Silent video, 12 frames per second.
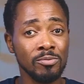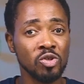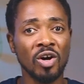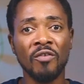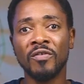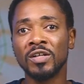
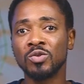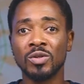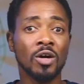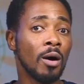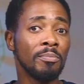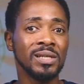mutual funds
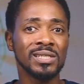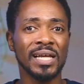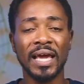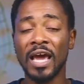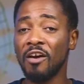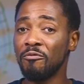with companies
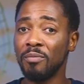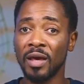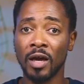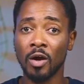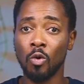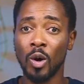like
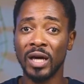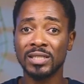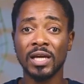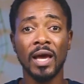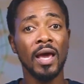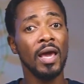FBN Quest,